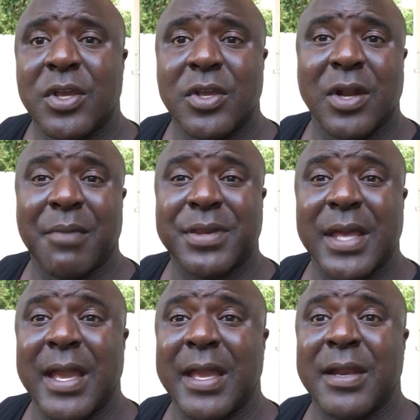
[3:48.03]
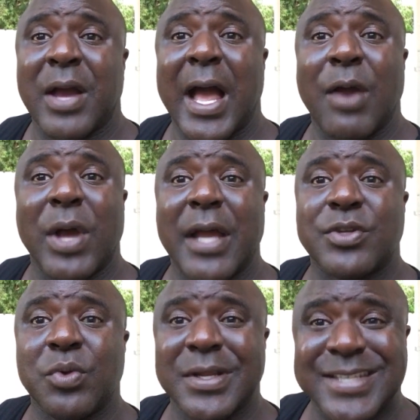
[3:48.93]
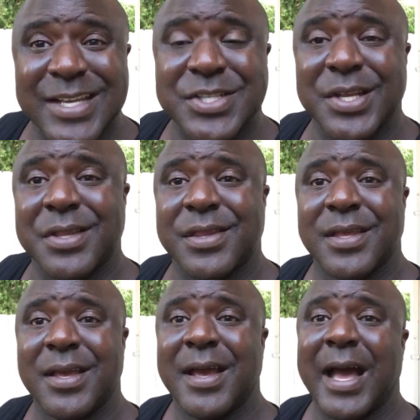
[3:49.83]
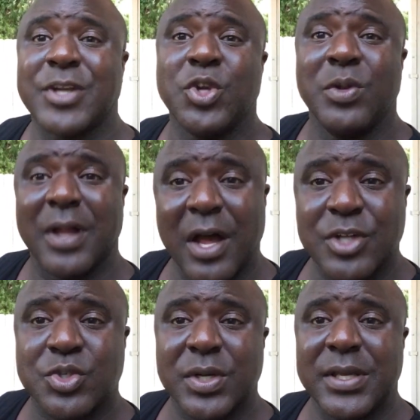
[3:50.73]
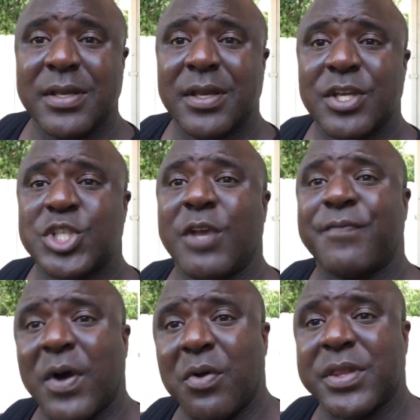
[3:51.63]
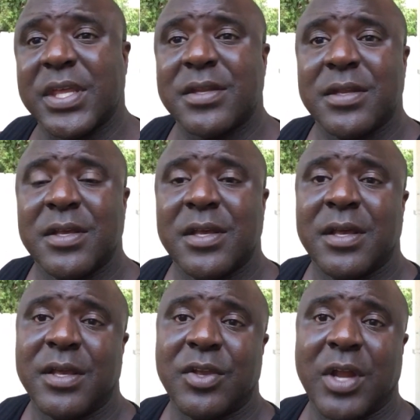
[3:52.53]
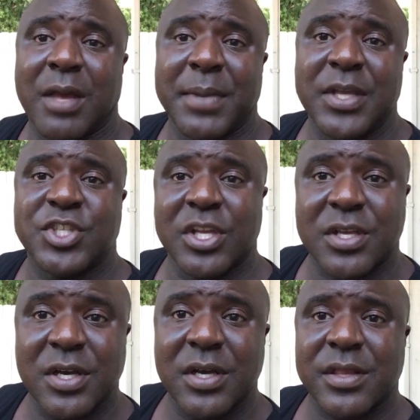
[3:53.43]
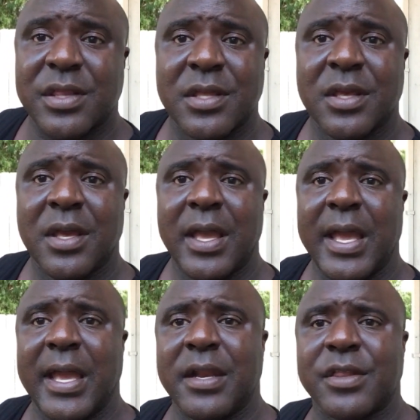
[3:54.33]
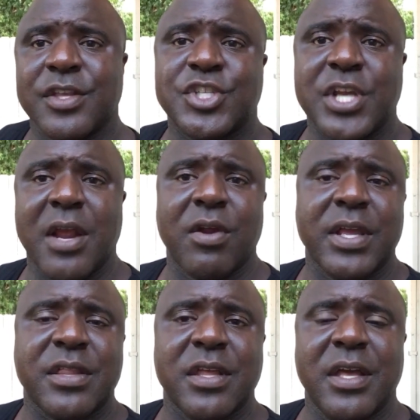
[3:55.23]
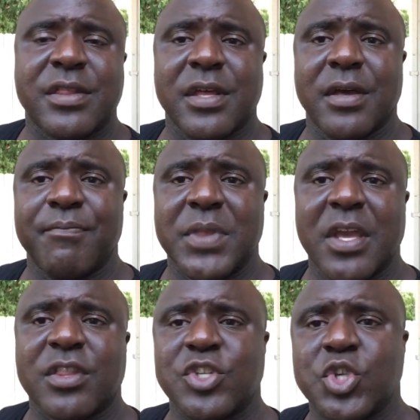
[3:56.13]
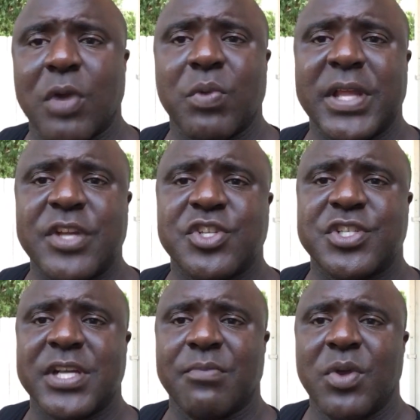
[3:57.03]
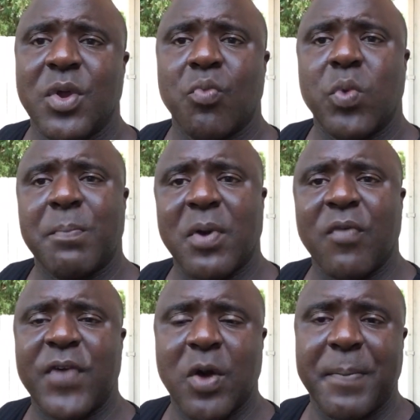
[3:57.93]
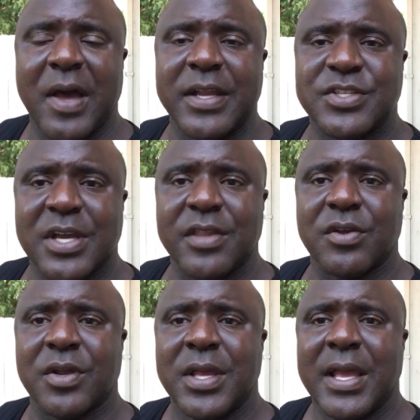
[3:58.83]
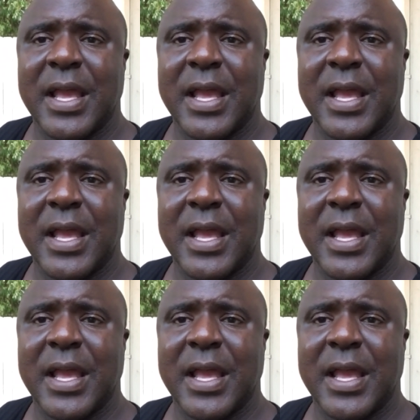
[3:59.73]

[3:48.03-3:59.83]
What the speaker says: You know what I'm saying? I do the dishes, I do laundry, she folds it, you know what I mean? She cooks, and it's a sharing, it's a joint relationship. We both help out each other.